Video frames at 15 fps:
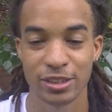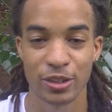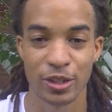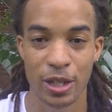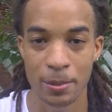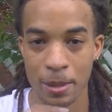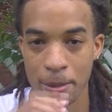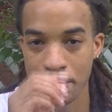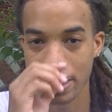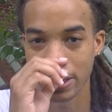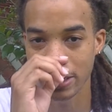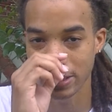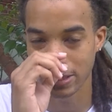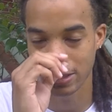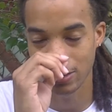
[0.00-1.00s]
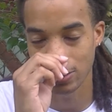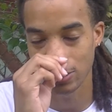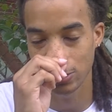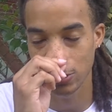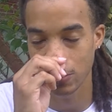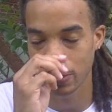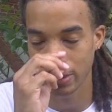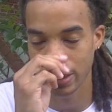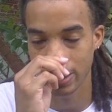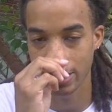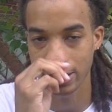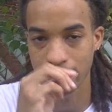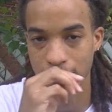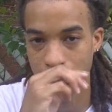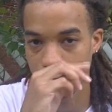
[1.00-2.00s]
So I'm not just YouTube and all
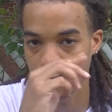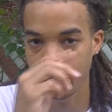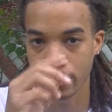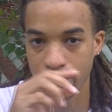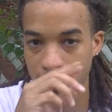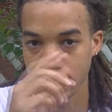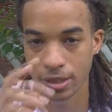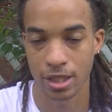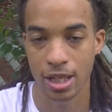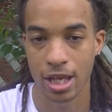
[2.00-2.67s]
that stuff, but